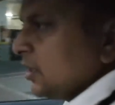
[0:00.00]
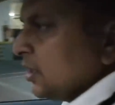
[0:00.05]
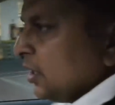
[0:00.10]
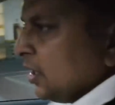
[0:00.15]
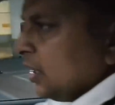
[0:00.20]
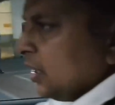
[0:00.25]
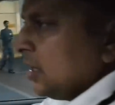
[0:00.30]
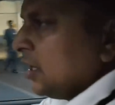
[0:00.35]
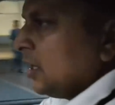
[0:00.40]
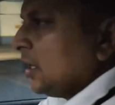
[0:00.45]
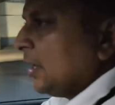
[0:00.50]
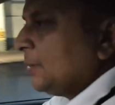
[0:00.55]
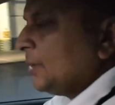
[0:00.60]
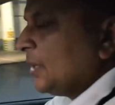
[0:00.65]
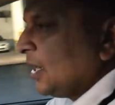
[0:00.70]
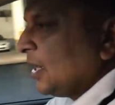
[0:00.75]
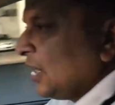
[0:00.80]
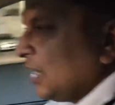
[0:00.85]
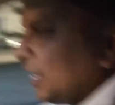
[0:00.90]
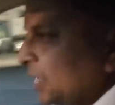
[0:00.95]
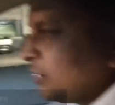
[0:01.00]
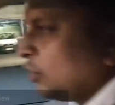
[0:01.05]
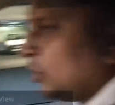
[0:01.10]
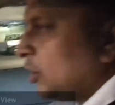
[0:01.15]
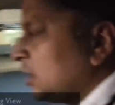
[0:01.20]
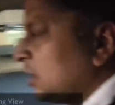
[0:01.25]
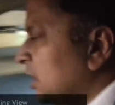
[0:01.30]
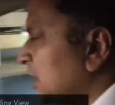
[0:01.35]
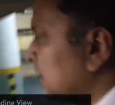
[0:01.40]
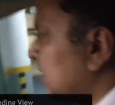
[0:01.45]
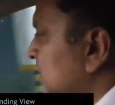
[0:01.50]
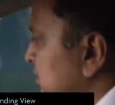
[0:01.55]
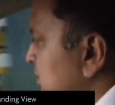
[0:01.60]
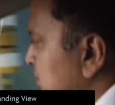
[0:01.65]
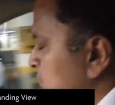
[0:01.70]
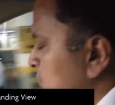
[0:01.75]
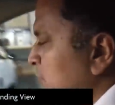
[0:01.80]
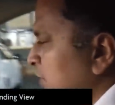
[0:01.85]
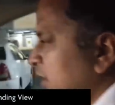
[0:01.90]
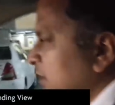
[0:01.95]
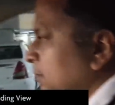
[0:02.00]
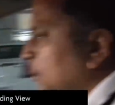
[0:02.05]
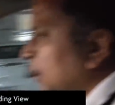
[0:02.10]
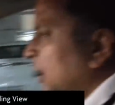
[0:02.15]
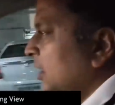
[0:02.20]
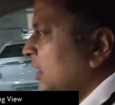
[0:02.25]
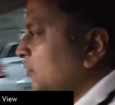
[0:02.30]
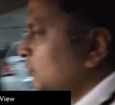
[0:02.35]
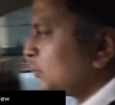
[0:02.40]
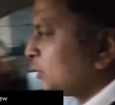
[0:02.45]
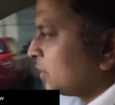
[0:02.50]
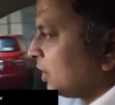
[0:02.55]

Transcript: Unlike the Honda cars where the bar would